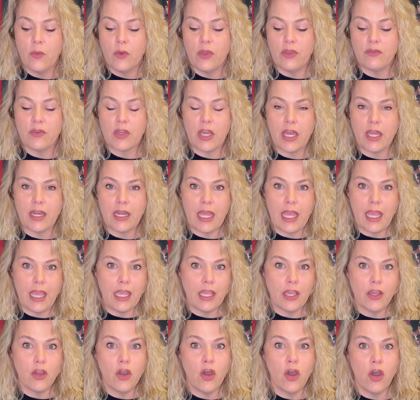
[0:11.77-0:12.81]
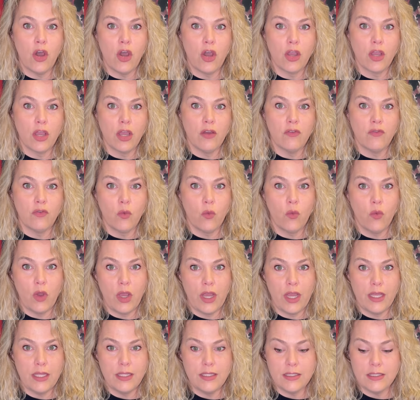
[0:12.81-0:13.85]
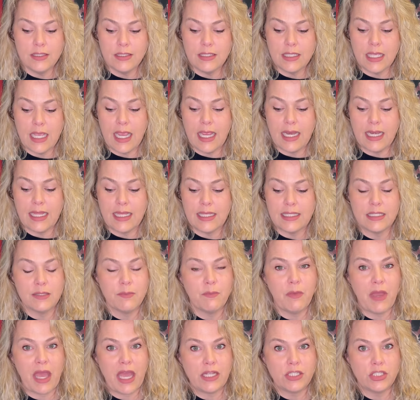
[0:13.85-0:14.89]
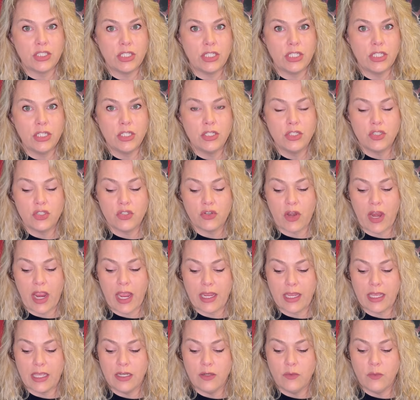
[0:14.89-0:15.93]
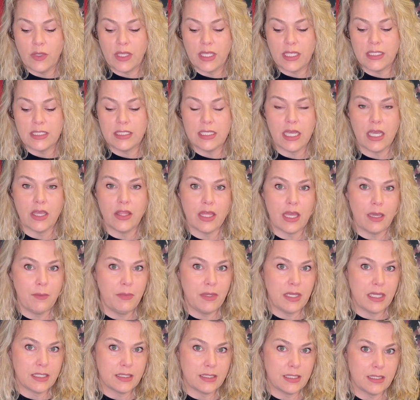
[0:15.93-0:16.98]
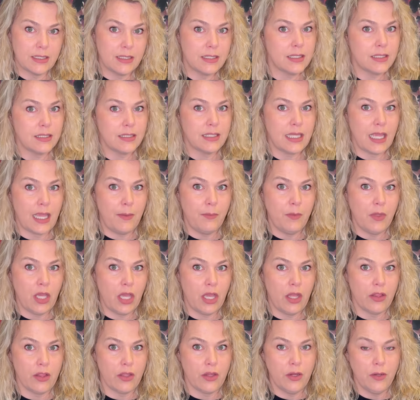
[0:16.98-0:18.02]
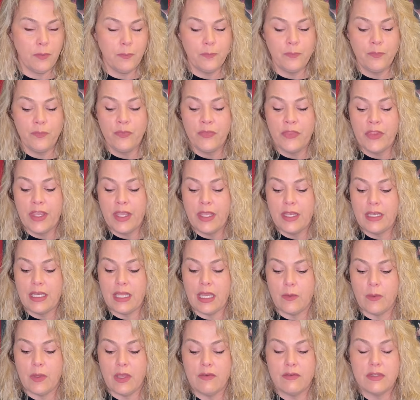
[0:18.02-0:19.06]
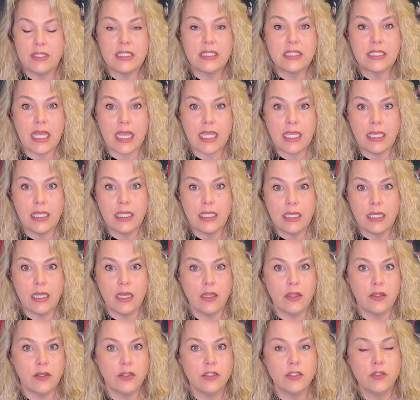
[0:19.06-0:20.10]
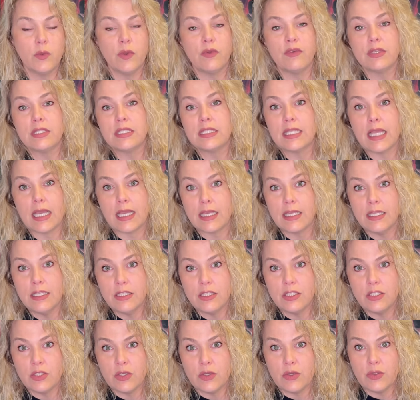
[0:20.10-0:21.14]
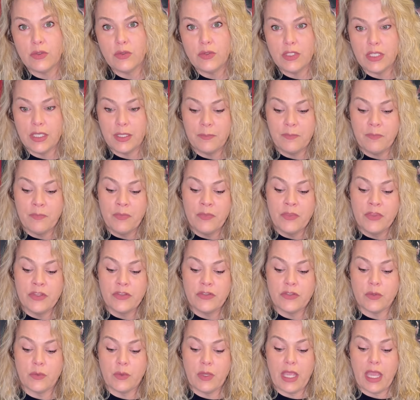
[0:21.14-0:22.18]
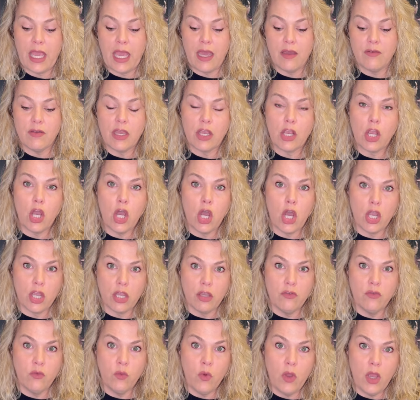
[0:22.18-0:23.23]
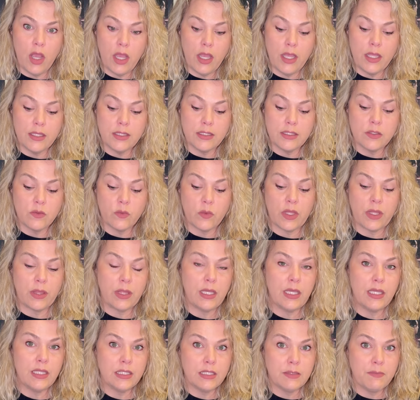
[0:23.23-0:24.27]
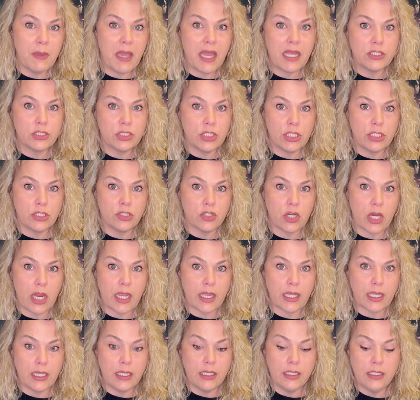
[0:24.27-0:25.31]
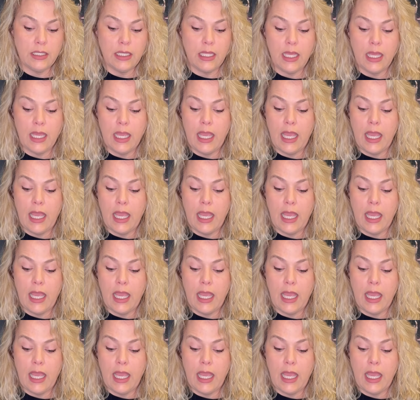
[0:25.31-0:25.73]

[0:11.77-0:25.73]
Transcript: We've got a Kong of ones and its matching dragon. We can tell that because it's the same color. Now we have a second color, so we have a second suit. So we have a Kong of ones with its matching dragon.